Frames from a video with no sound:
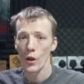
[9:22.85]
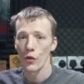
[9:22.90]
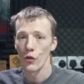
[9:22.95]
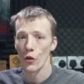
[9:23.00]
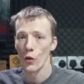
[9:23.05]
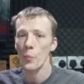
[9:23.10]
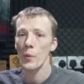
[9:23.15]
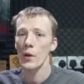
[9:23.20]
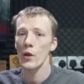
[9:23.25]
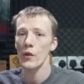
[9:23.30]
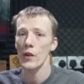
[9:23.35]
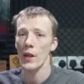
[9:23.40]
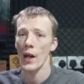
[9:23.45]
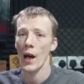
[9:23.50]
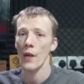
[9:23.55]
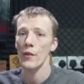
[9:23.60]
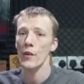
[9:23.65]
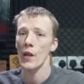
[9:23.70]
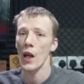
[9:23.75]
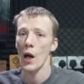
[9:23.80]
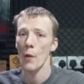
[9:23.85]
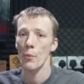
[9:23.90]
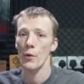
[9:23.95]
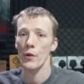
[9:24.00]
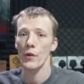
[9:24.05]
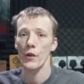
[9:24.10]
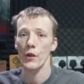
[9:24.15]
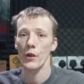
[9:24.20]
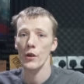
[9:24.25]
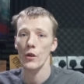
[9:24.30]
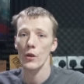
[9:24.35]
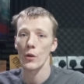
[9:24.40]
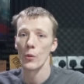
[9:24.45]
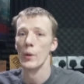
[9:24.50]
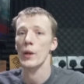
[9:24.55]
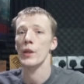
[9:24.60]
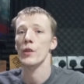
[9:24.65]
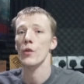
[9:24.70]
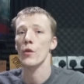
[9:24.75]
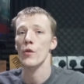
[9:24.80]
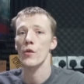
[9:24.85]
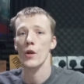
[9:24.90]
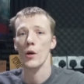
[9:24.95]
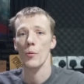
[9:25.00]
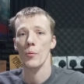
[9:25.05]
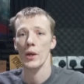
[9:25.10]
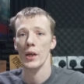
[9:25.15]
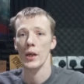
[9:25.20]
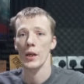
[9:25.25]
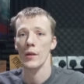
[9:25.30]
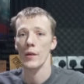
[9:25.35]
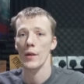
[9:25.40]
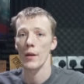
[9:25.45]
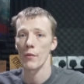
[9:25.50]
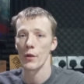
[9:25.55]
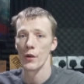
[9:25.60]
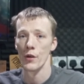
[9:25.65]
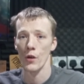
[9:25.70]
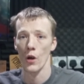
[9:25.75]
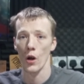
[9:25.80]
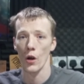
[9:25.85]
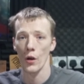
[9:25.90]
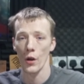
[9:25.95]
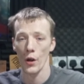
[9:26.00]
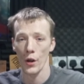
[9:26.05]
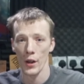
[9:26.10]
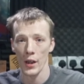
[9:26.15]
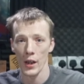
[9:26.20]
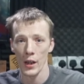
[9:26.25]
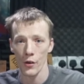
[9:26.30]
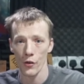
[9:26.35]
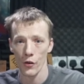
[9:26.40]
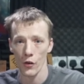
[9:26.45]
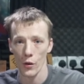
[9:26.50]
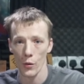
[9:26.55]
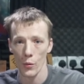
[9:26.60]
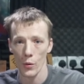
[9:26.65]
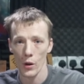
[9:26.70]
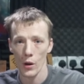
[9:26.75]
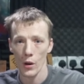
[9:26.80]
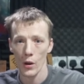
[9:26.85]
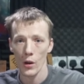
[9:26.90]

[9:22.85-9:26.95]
Just because it hasn't happened to you, it does not mean that it's not an issue.